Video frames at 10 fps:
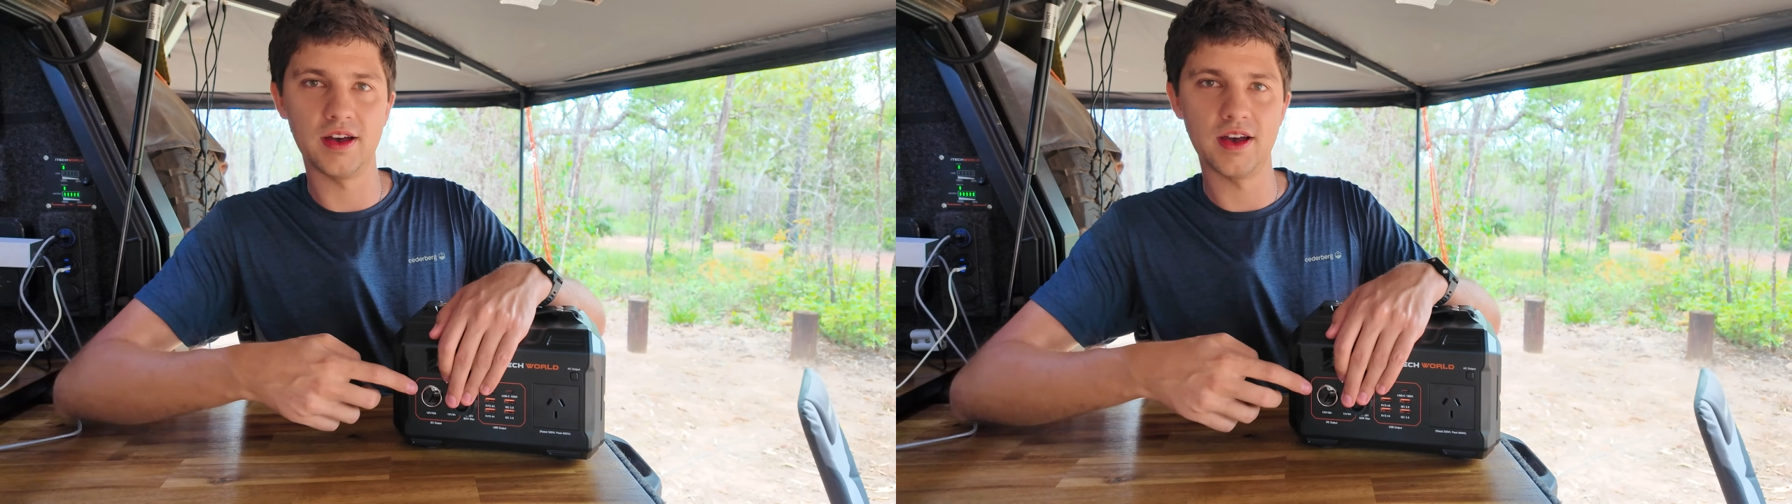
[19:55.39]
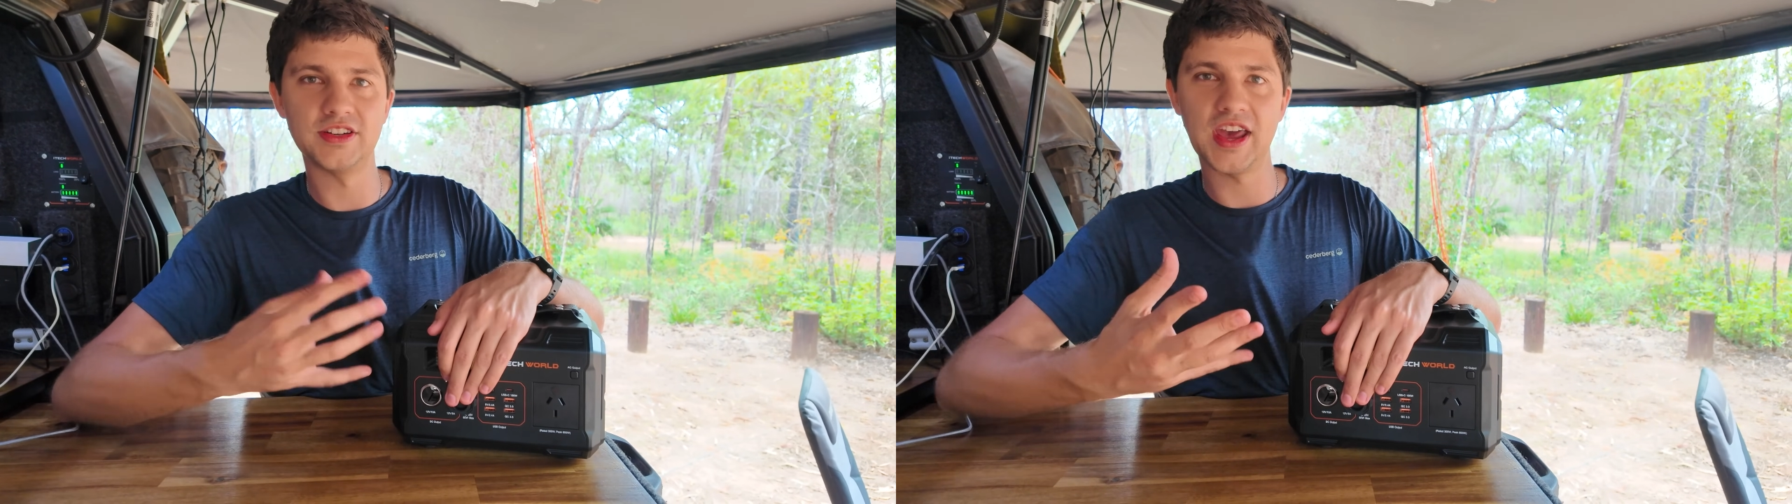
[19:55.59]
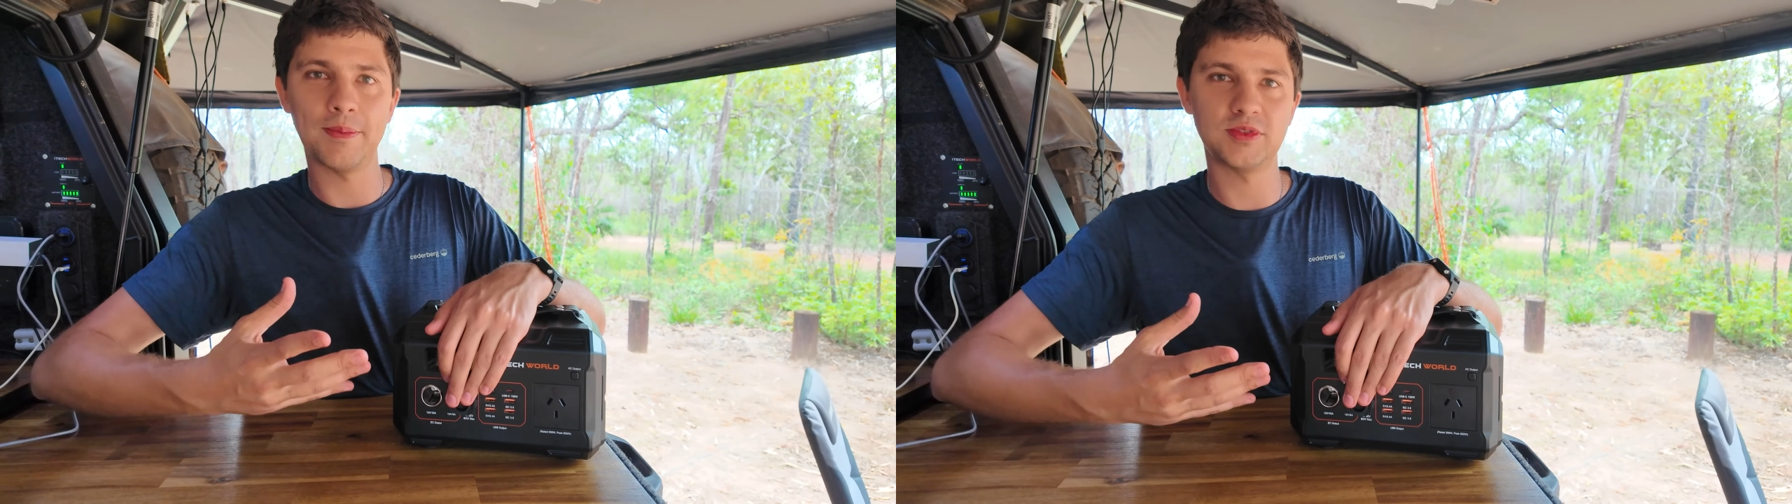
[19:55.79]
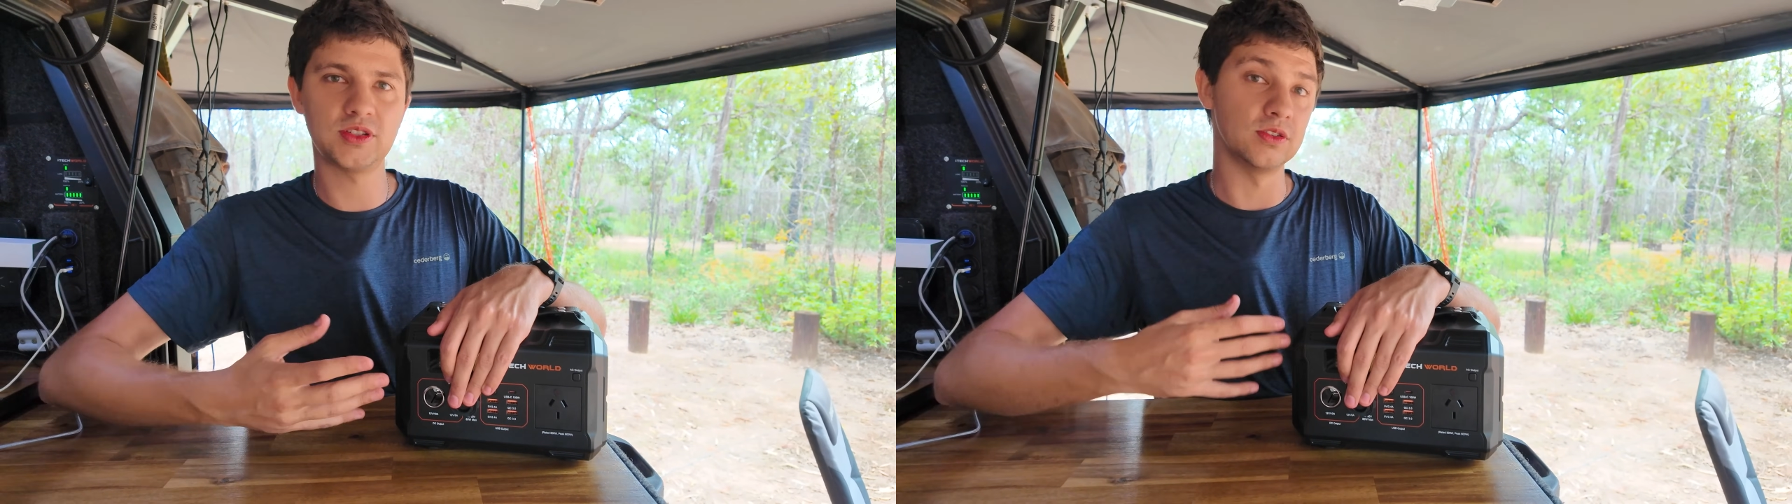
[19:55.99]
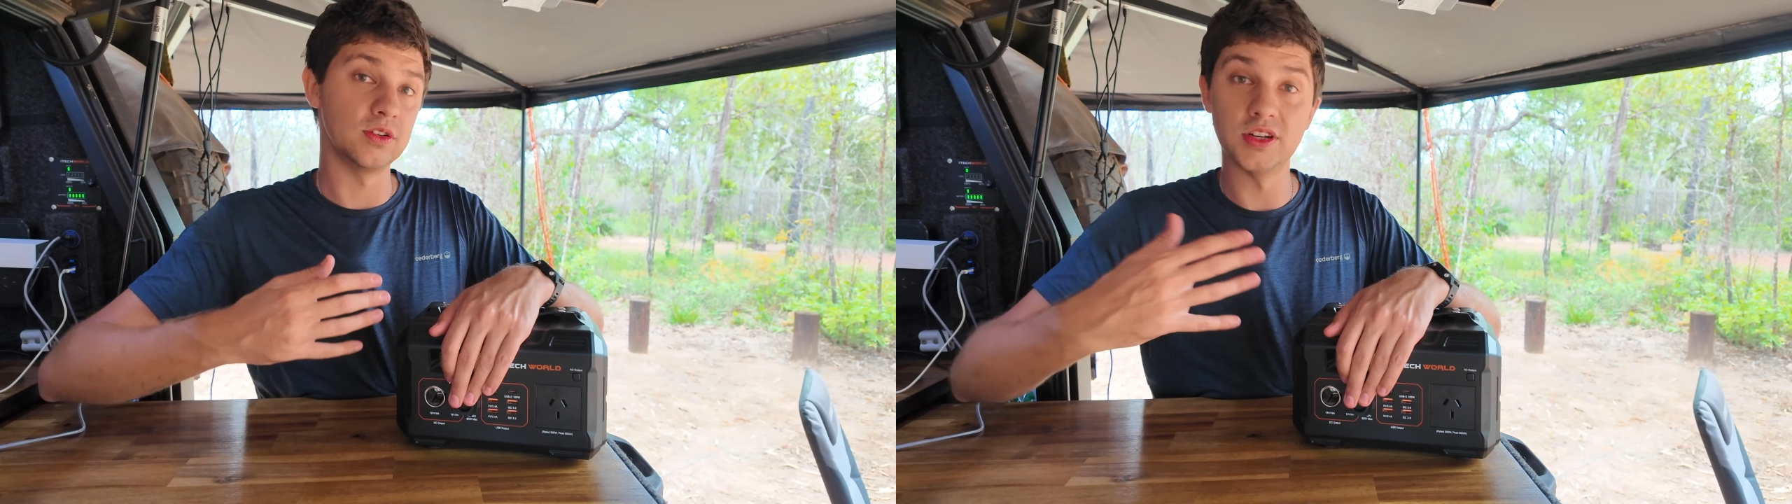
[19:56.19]
adapt
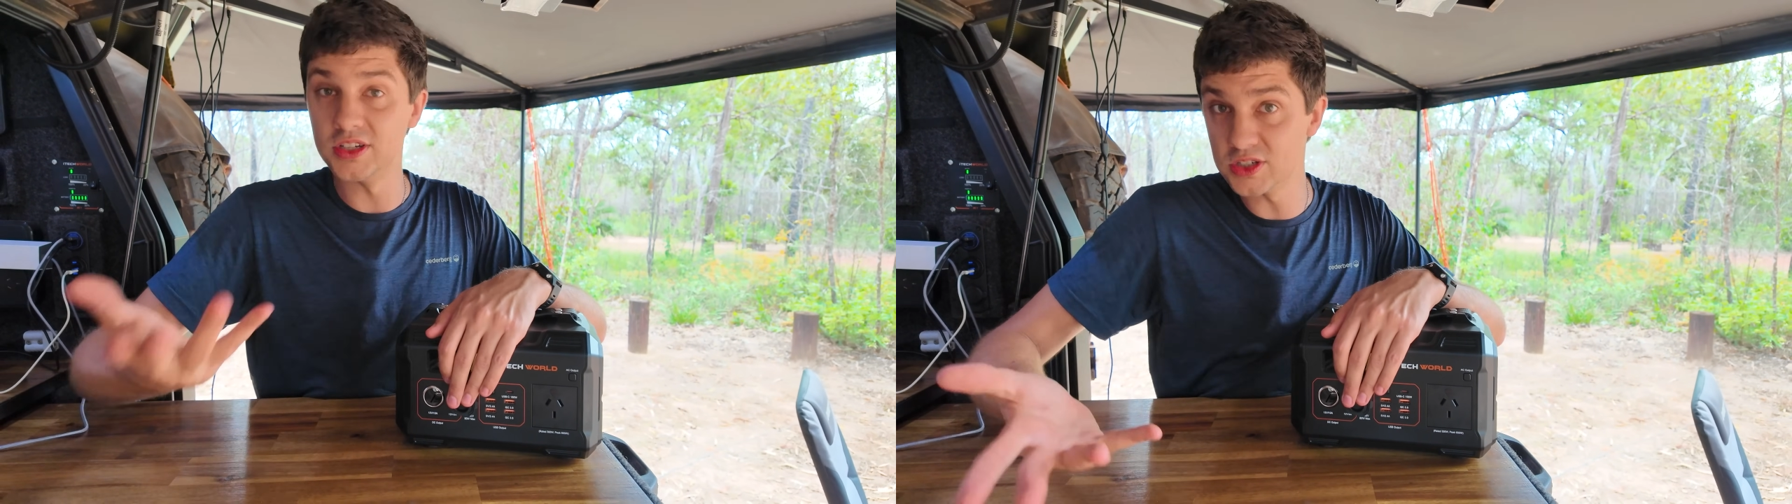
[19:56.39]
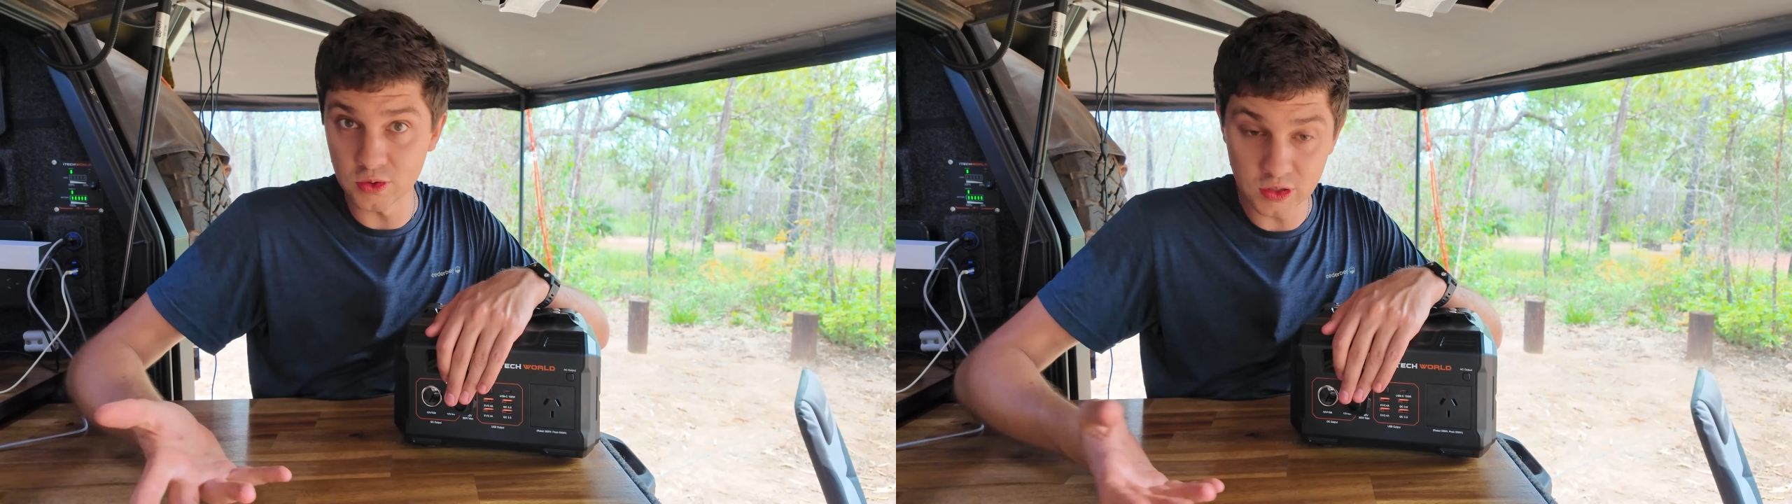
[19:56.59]
to additional